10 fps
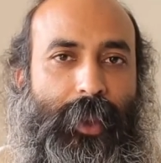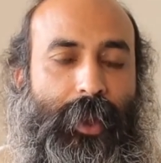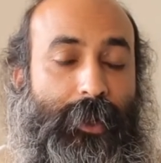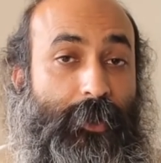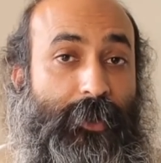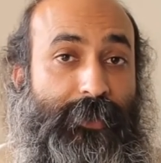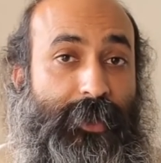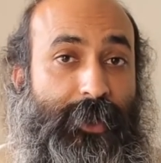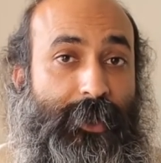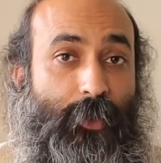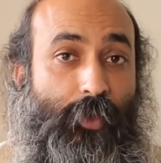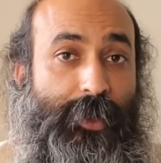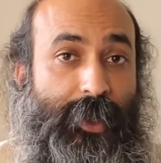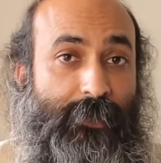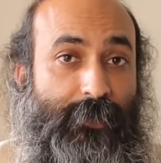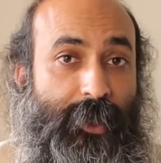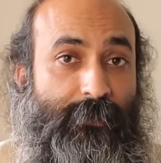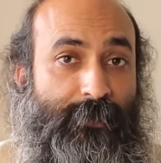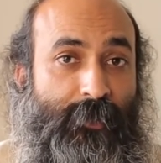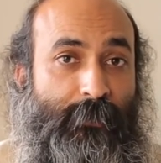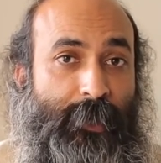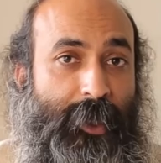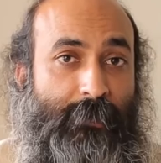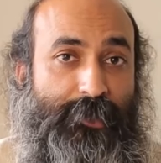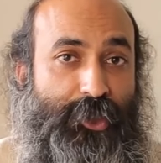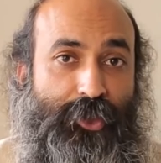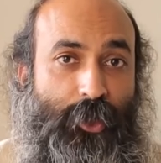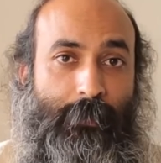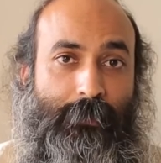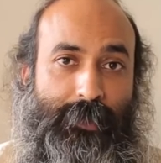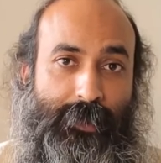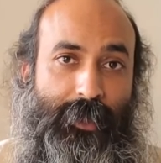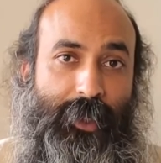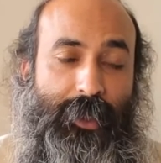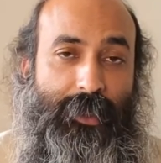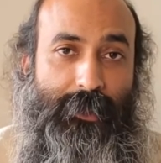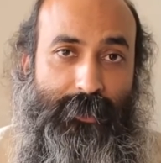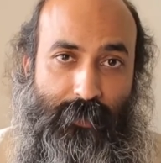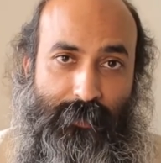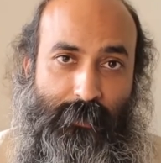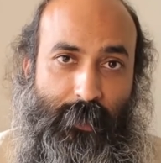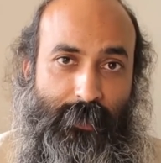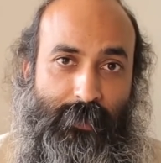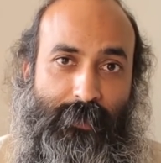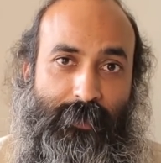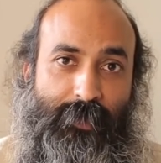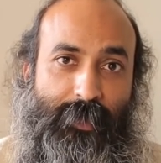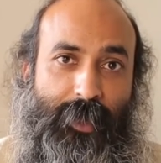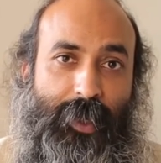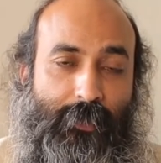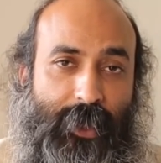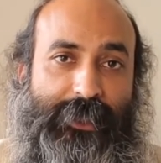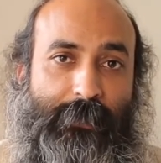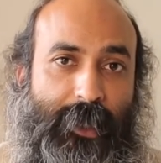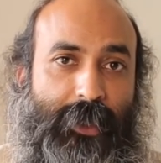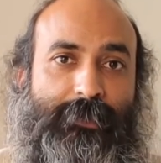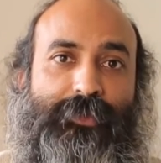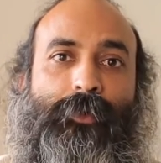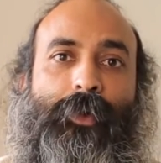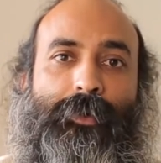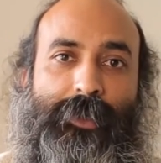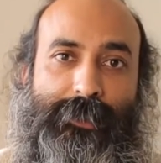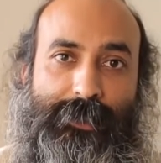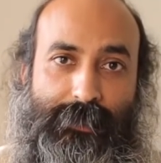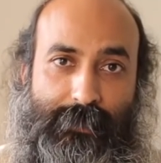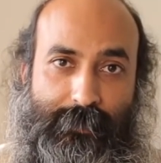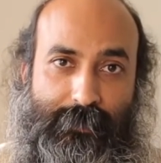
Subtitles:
And out of the 100, only very few become top leaders of tomorrow. Rest becomes followers.